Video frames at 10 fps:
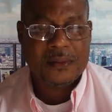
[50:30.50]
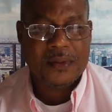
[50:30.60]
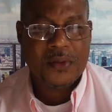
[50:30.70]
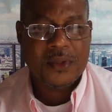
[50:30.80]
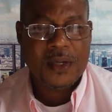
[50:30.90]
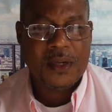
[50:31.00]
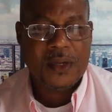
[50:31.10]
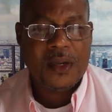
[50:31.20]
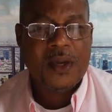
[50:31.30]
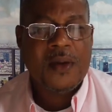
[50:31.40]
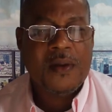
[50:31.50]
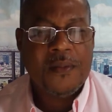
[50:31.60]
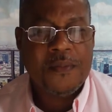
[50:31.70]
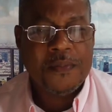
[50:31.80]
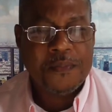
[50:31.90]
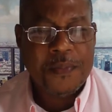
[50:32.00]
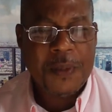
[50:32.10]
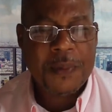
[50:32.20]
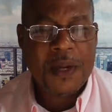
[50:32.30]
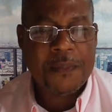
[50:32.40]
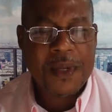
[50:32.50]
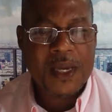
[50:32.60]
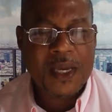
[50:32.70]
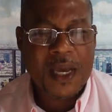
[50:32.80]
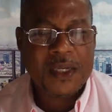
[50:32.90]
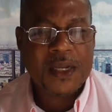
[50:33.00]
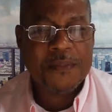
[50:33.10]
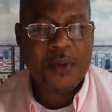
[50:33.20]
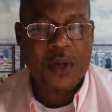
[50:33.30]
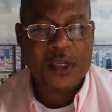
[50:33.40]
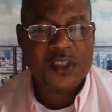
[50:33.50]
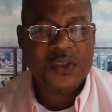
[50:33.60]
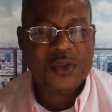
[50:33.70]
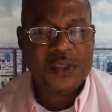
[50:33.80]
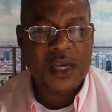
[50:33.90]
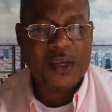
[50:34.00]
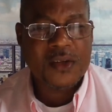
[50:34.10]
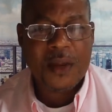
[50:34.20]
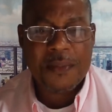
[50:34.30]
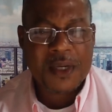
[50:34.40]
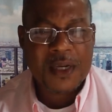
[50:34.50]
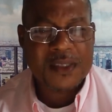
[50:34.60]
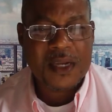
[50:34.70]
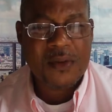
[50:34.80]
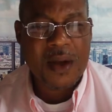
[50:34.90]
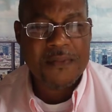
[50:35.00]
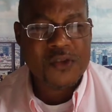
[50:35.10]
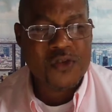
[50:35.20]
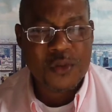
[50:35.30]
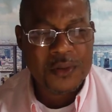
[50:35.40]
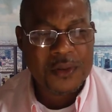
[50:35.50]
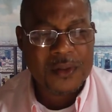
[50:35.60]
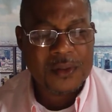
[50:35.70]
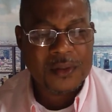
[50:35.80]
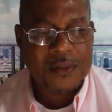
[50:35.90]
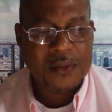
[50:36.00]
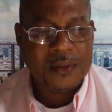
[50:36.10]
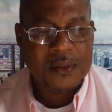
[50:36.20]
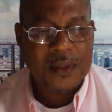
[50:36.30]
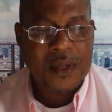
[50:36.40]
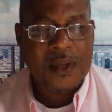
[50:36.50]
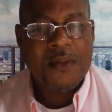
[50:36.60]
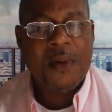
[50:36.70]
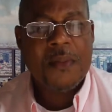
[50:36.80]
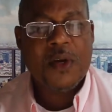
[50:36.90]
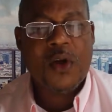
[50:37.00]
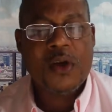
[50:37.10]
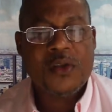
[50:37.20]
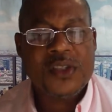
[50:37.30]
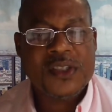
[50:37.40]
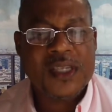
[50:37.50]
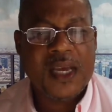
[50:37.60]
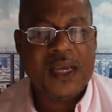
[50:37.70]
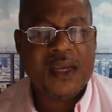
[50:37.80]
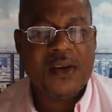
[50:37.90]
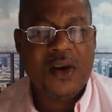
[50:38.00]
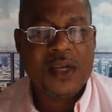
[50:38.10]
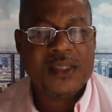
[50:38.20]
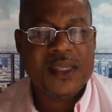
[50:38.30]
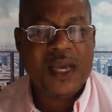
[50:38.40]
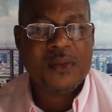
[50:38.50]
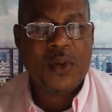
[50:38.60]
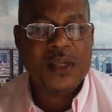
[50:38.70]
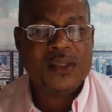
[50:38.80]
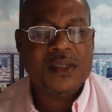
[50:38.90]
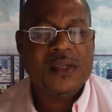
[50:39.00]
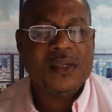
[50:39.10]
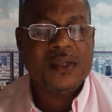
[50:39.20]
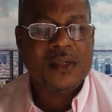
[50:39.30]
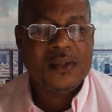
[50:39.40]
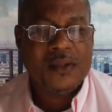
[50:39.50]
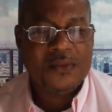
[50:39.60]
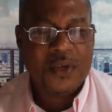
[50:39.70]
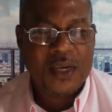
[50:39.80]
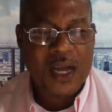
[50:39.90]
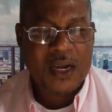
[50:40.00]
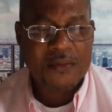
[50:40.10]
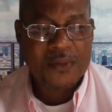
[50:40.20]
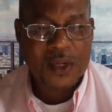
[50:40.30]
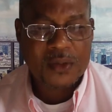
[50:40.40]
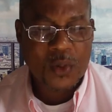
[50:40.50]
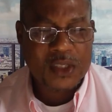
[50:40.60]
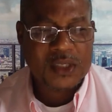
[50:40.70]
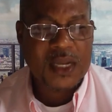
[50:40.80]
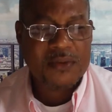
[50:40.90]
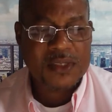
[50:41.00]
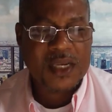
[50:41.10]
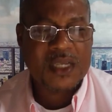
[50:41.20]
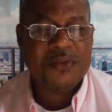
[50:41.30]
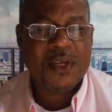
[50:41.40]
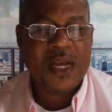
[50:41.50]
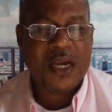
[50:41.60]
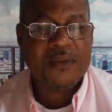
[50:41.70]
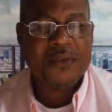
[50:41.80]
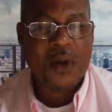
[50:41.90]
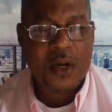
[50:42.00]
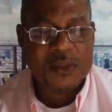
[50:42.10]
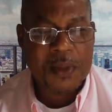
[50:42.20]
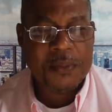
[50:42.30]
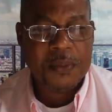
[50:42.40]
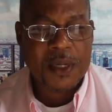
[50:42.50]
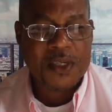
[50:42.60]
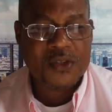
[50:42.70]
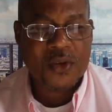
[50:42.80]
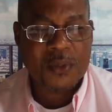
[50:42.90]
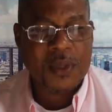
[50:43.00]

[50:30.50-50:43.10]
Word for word: Okay? People are being held in bondage today not because they don't have the truth. Remember God used to say, God said once, for lack of not once, several times, for lack of knowledge, my people are destroyed.